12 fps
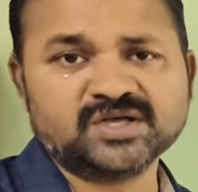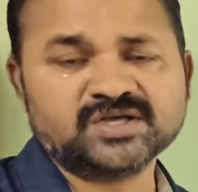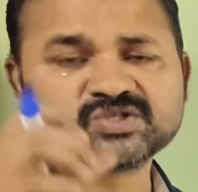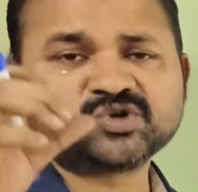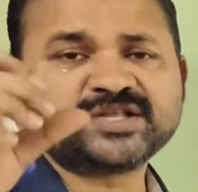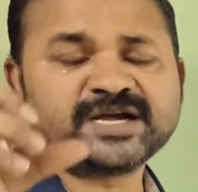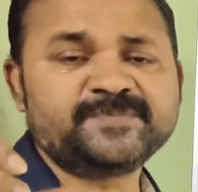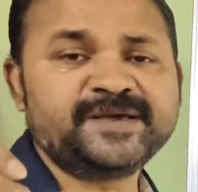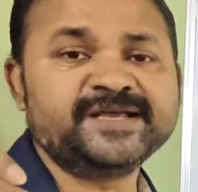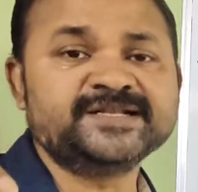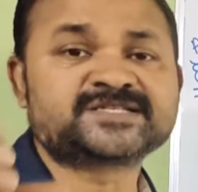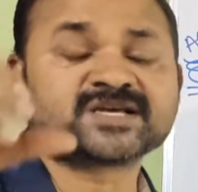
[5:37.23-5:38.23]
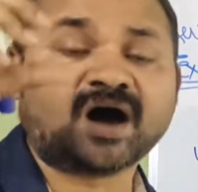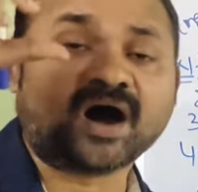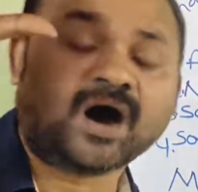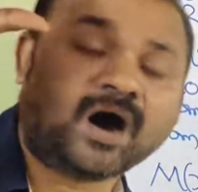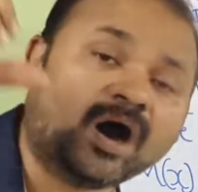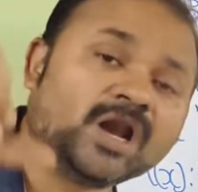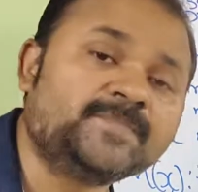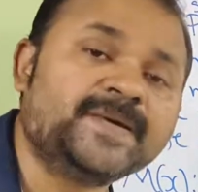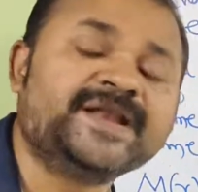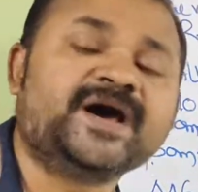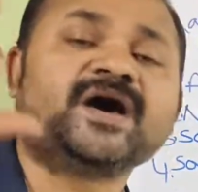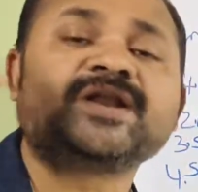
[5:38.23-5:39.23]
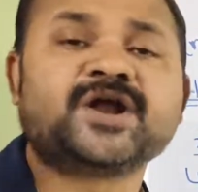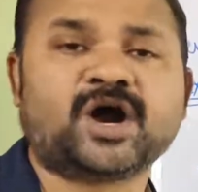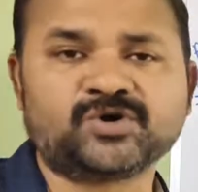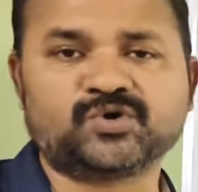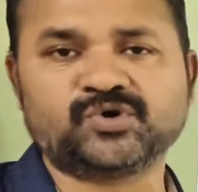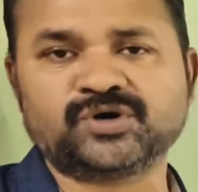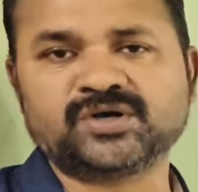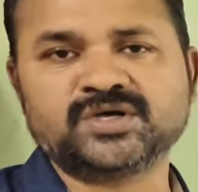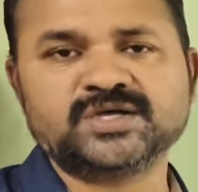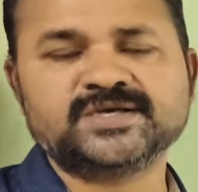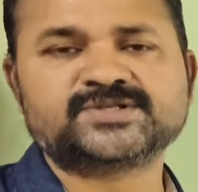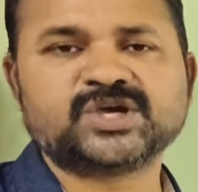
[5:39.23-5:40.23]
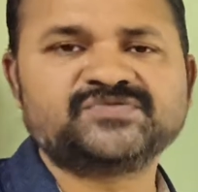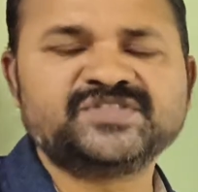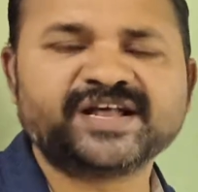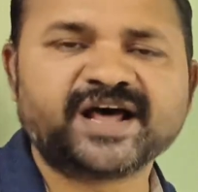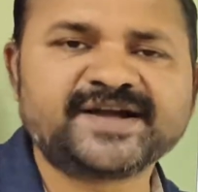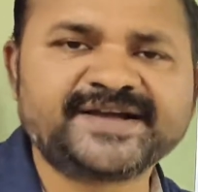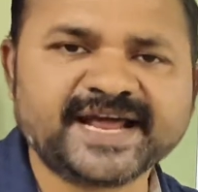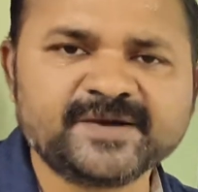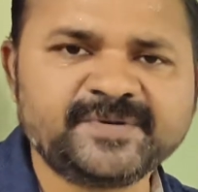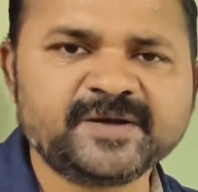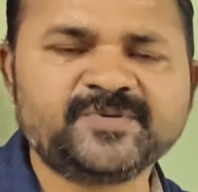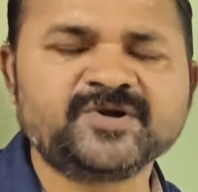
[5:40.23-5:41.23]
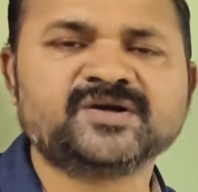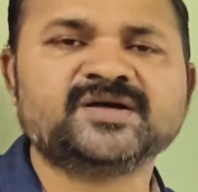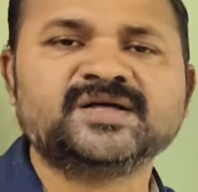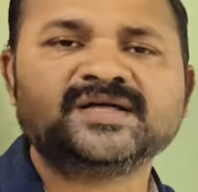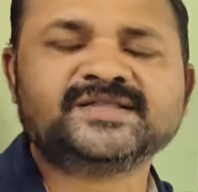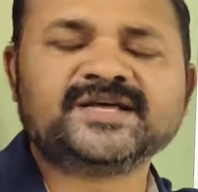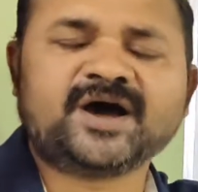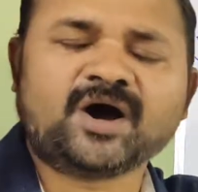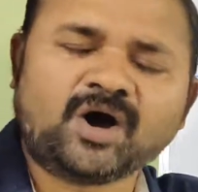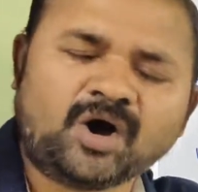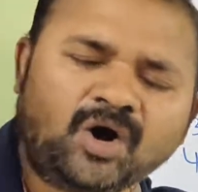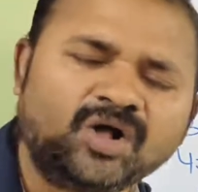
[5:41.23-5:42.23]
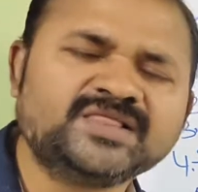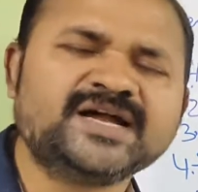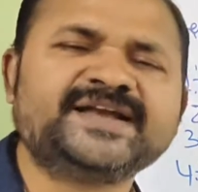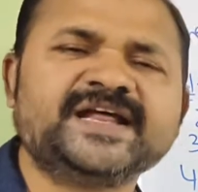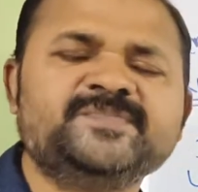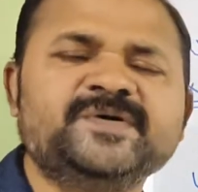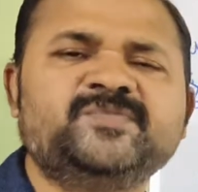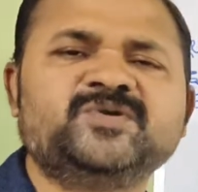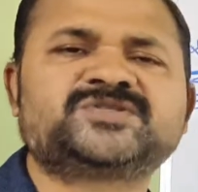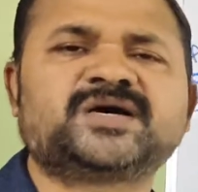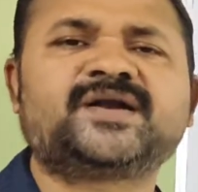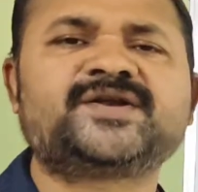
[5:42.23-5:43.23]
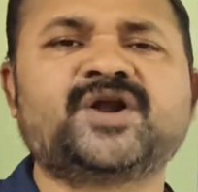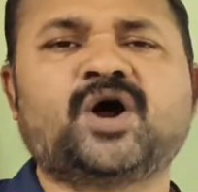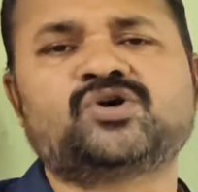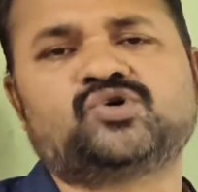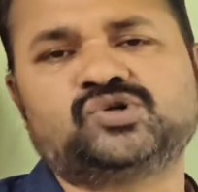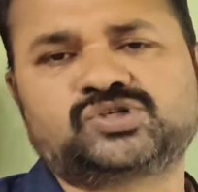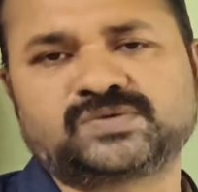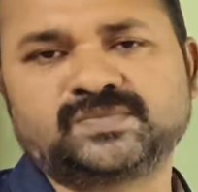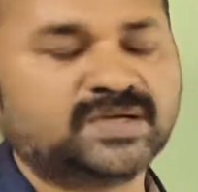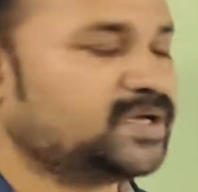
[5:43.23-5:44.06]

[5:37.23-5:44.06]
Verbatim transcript: So that means all men are not good. So if there are 10 people, then all the 10 peoples are not good.